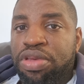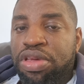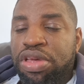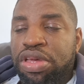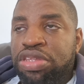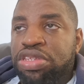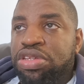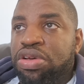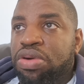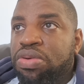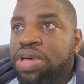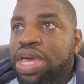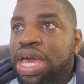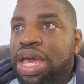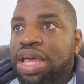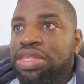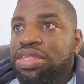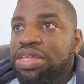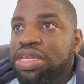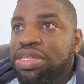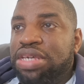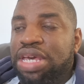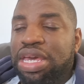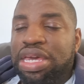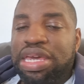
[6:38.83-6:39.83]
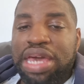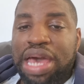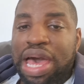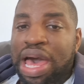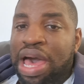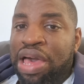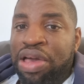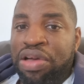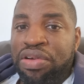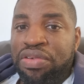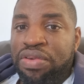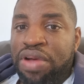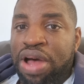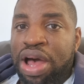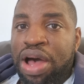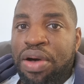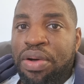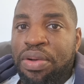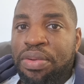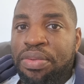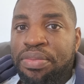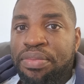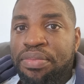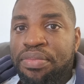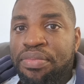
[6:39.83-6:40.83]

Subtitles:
It's okay to take your anger out,